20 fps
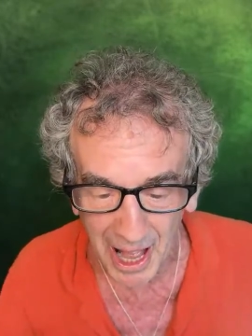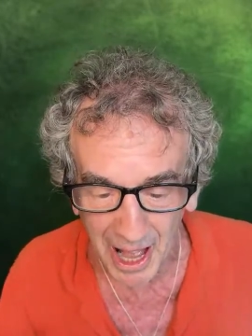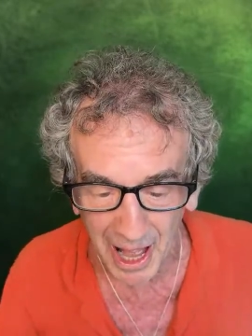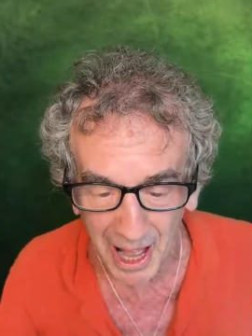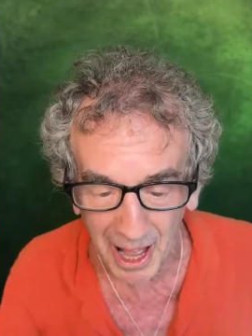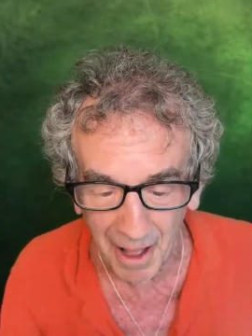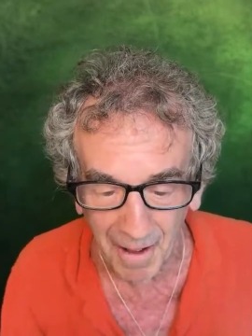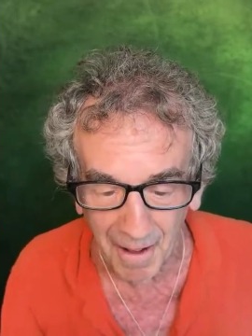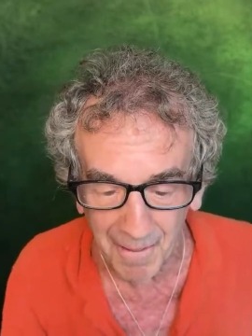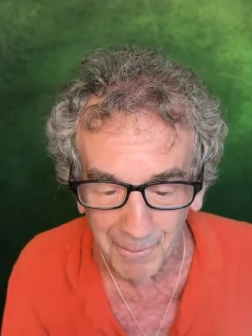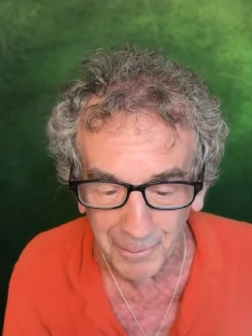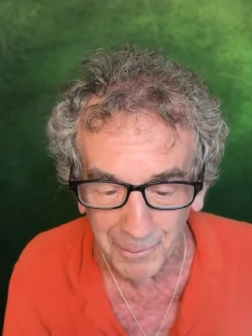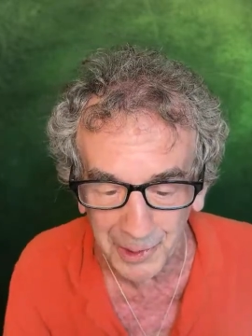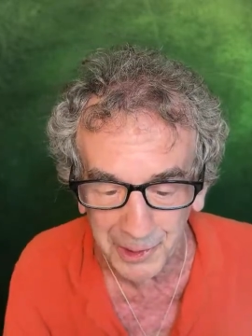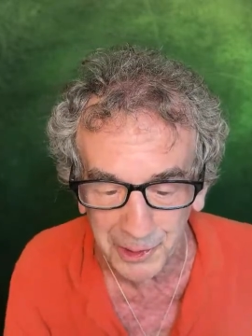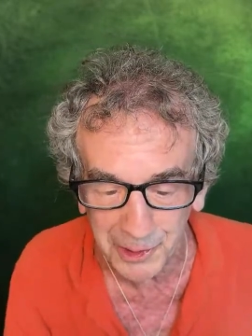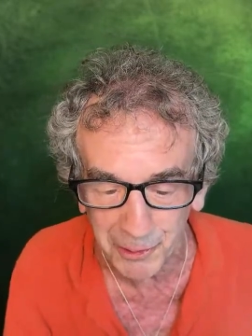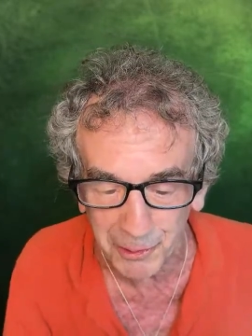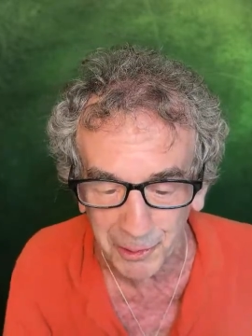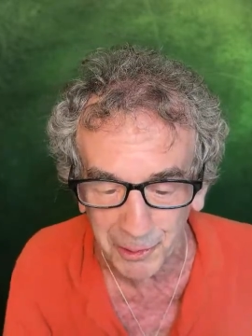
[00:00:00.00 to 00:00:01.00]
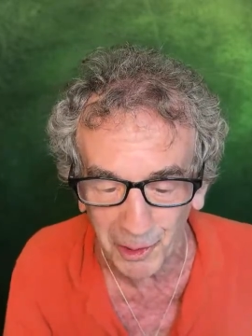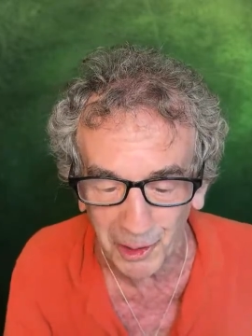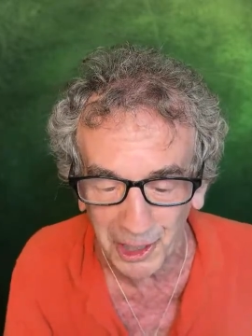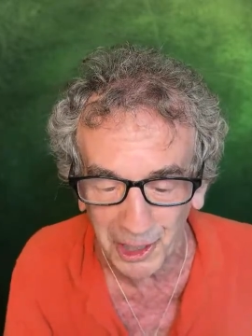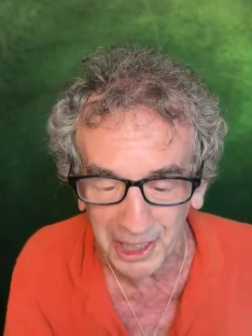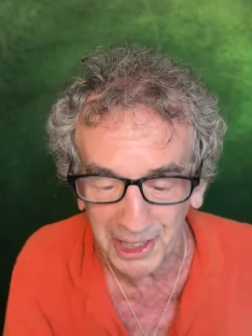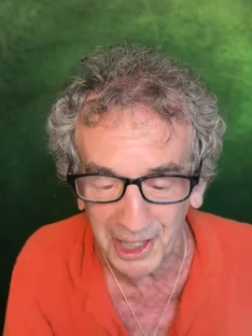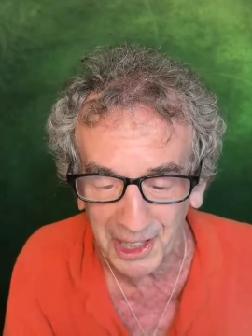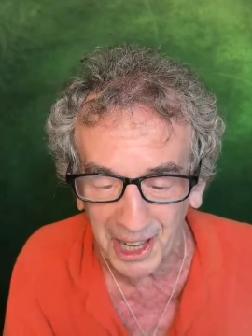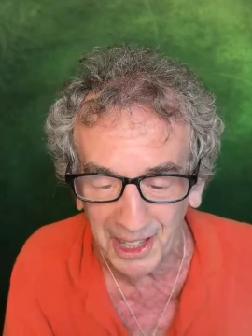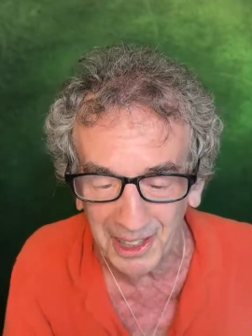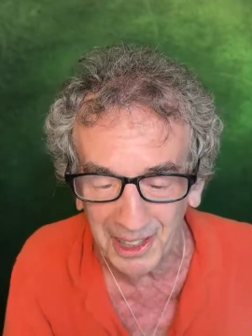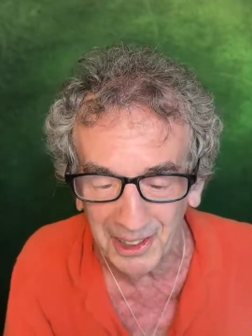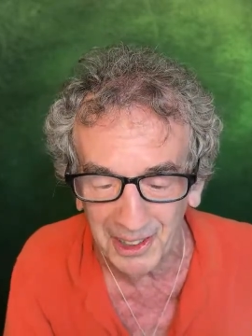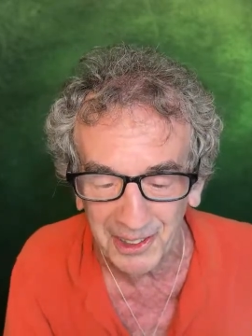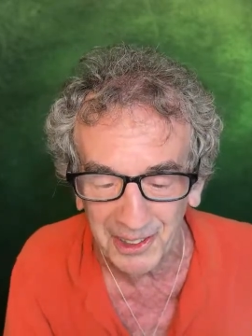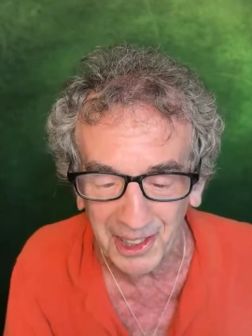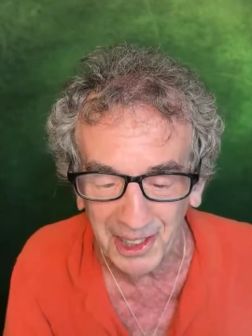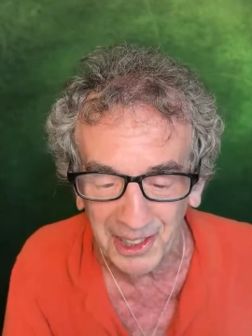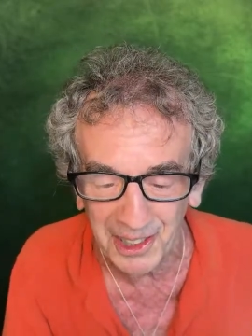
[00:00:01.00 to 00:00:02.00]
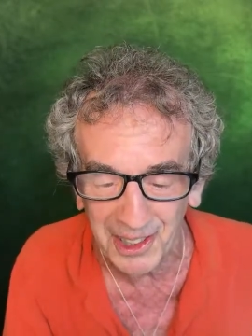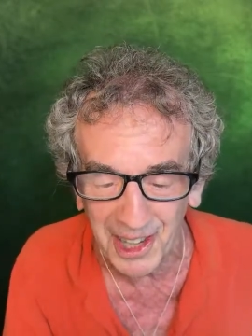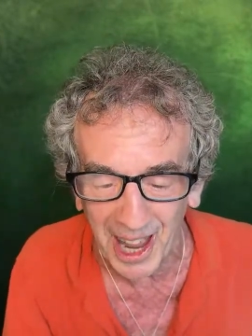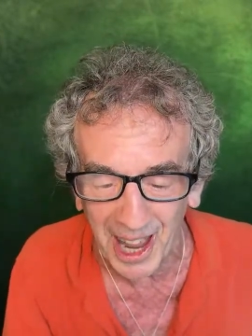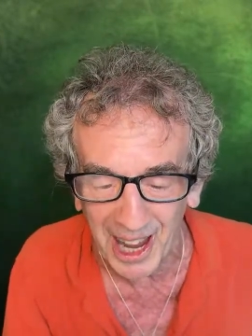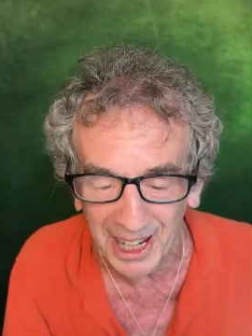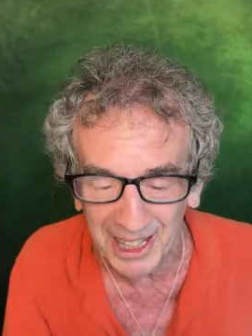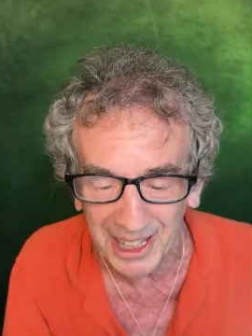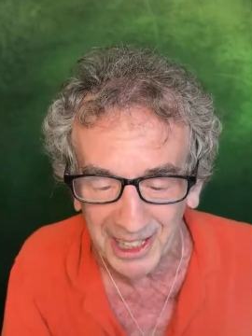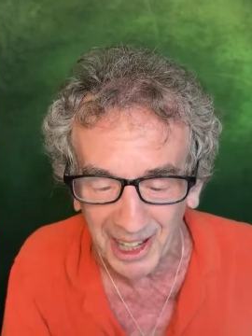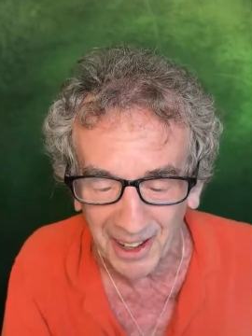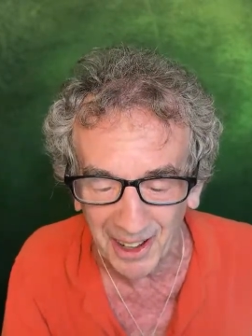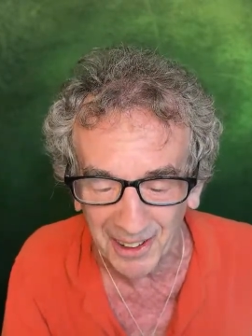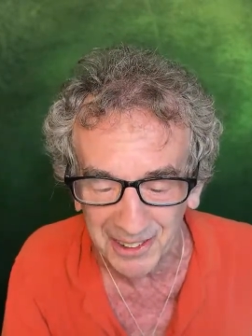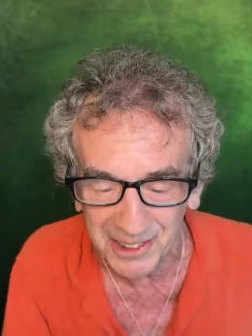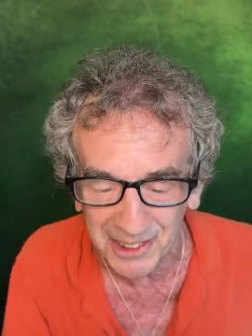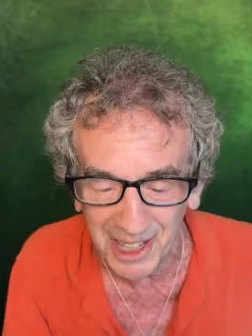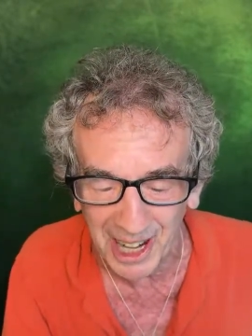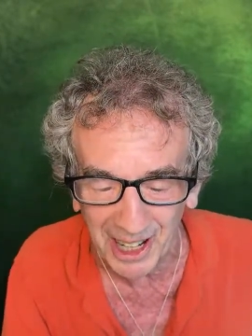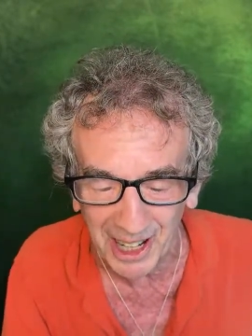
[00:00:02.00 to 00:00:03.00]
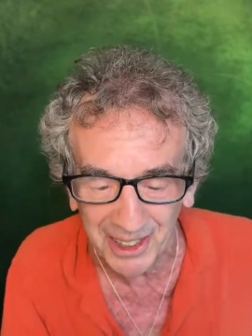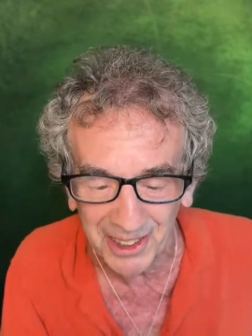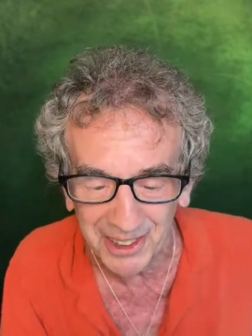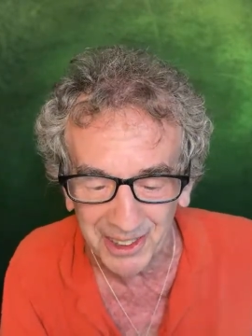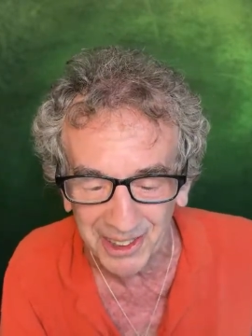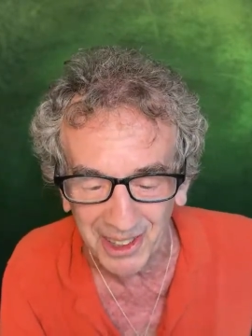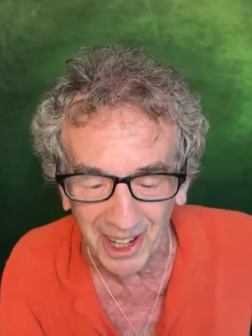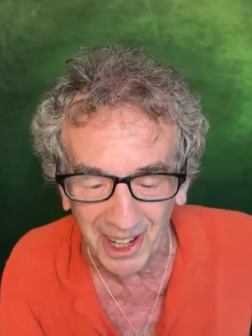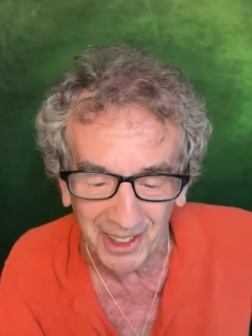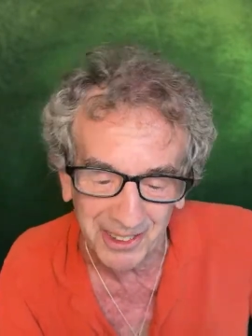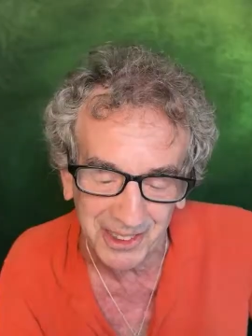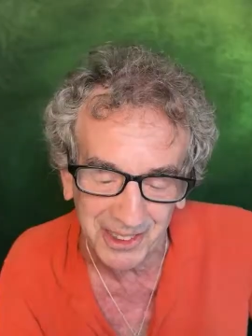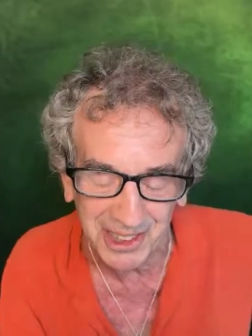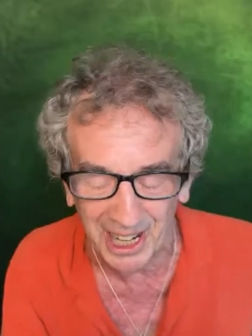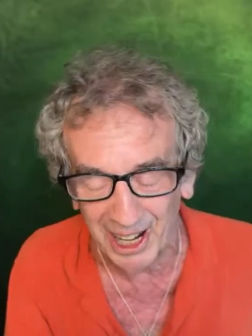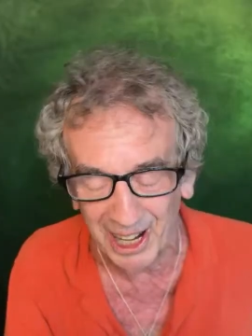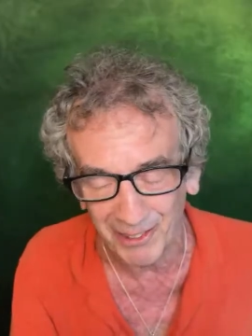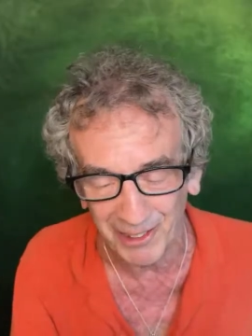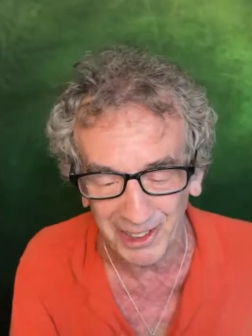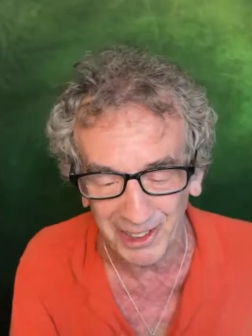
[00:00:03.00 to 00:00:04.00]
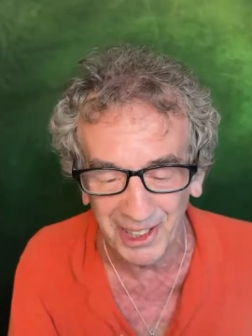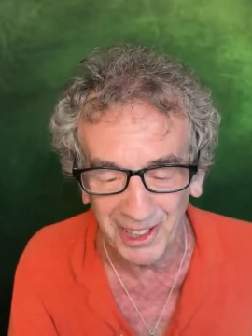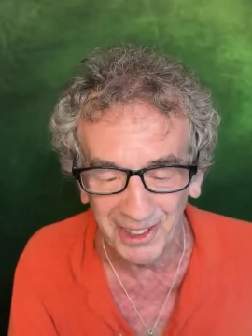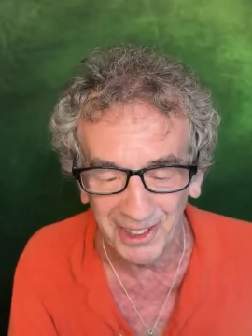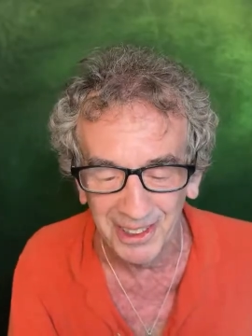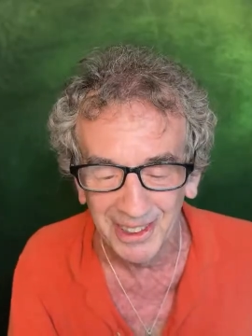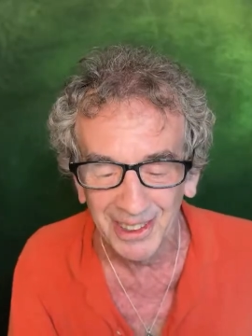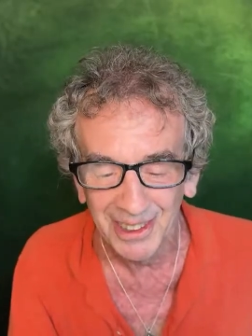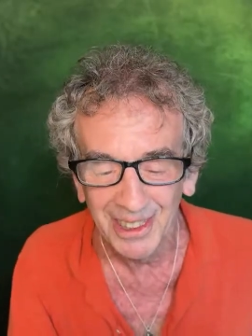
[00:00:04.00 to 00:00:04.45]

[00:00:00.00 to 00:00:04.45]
Mr. Floyd is in. Hi, Jared.